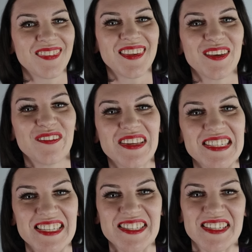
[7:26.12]

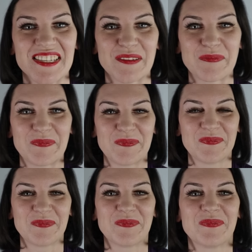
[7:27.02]
Fantastic.
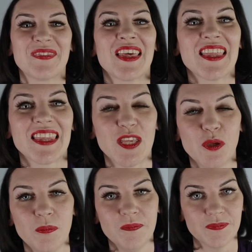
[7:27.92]
Thank you.
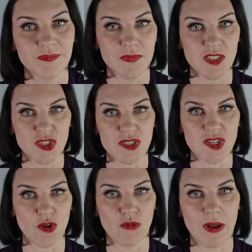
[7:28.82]
Just
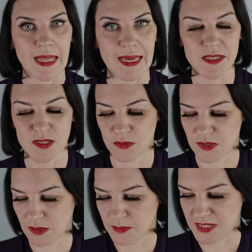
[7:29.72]
relax those
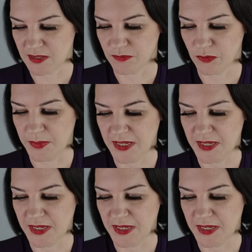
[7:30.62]
arms down for me.